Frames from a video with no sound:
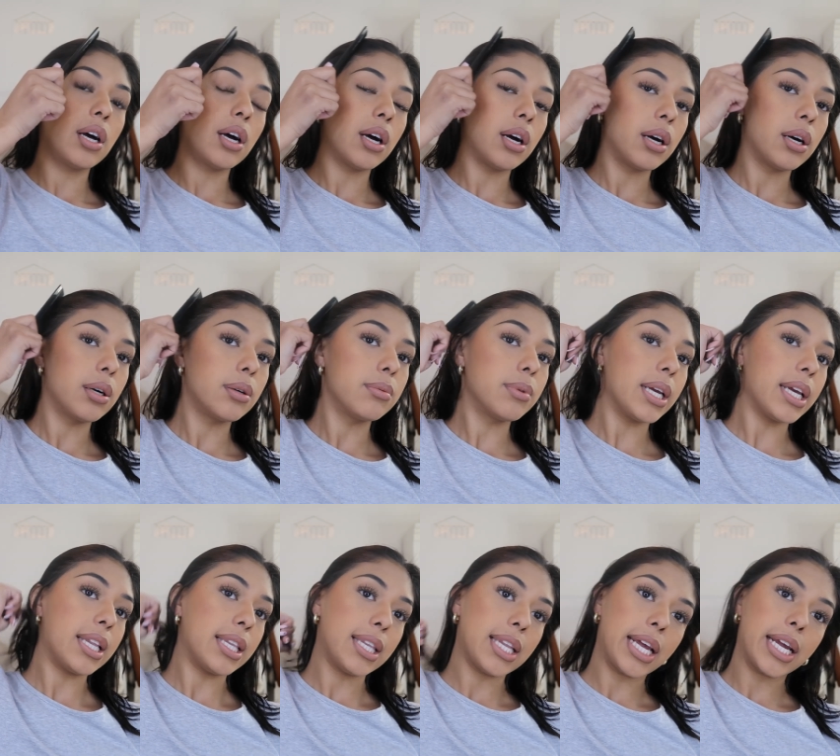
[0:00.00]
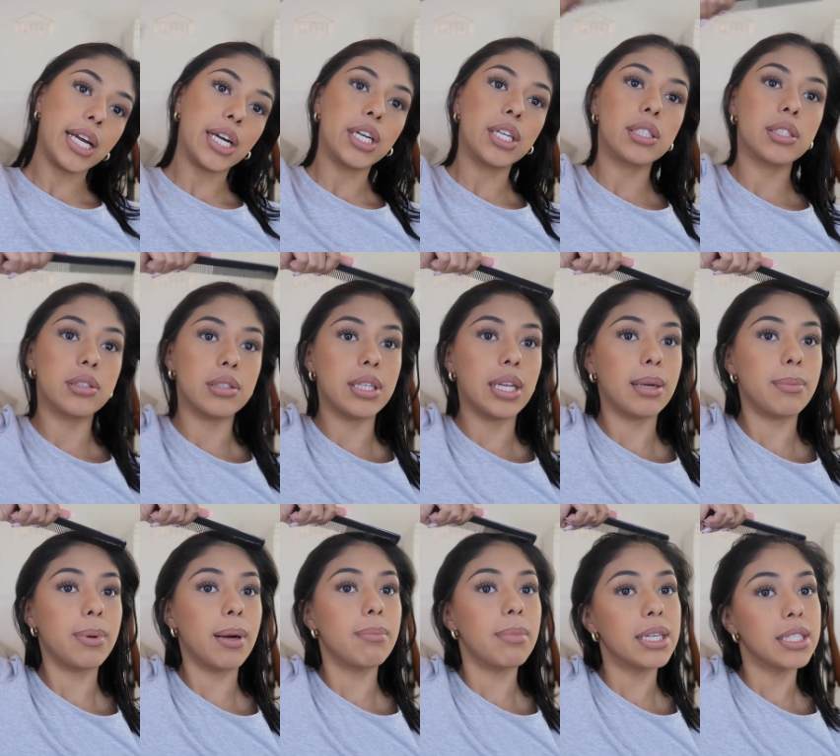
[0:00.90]
in layers,
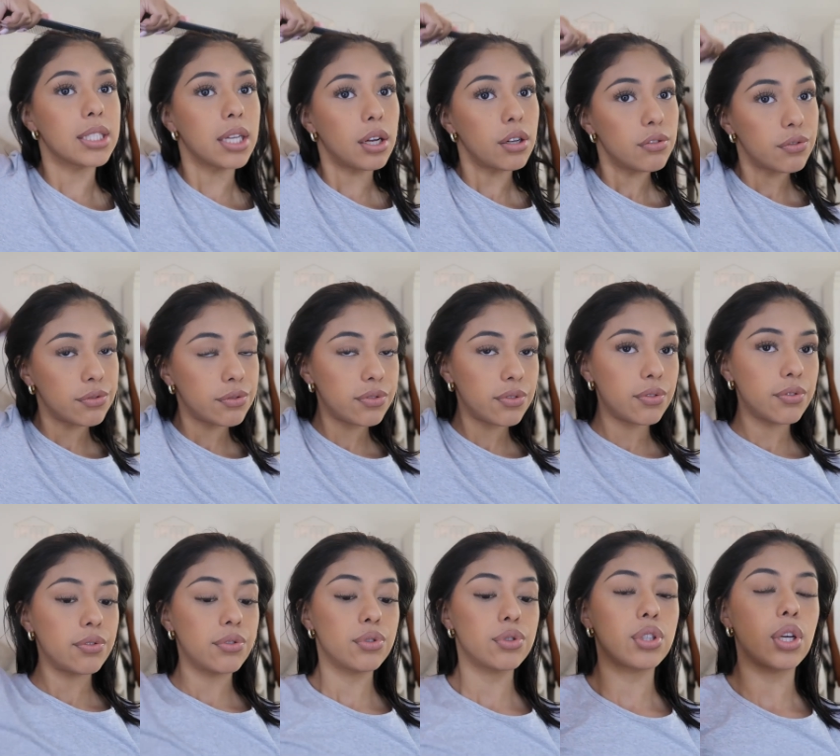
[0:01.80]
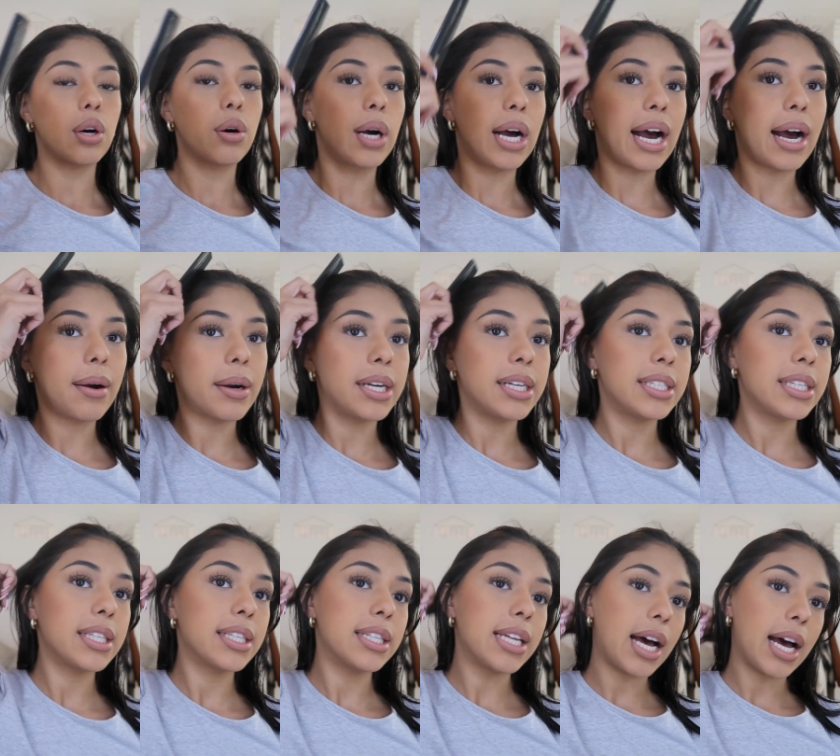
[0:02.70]
like by myself. So how I
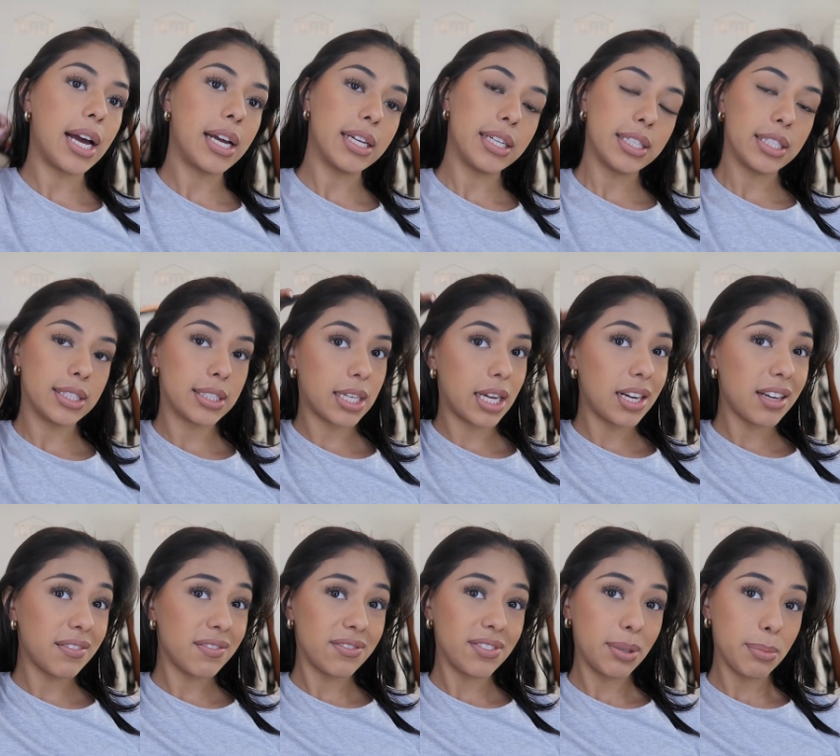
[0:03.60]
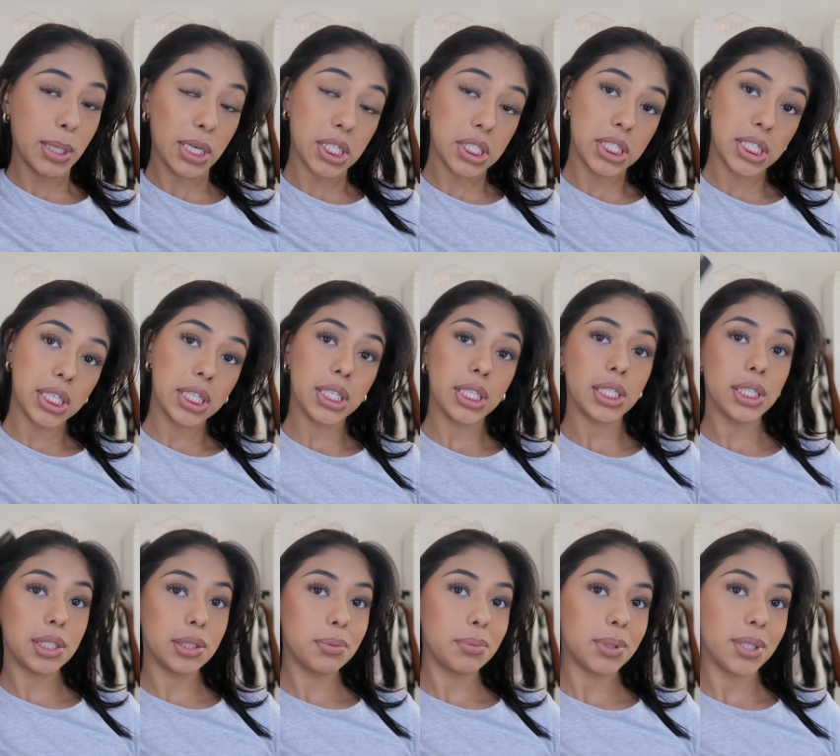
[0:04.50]
did that is kind of
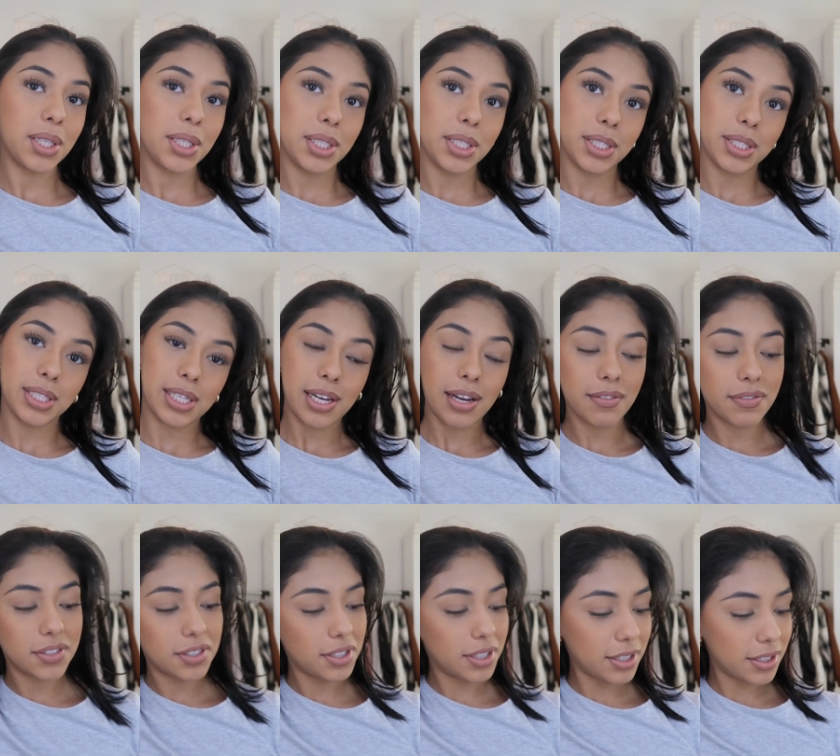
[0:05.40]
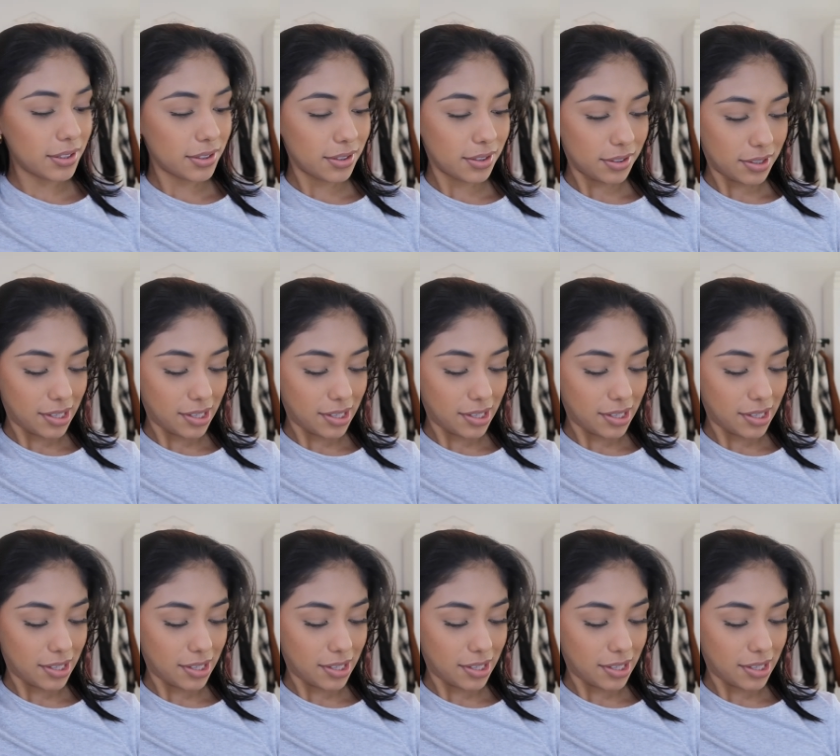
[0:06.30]
embarrassing because I have to like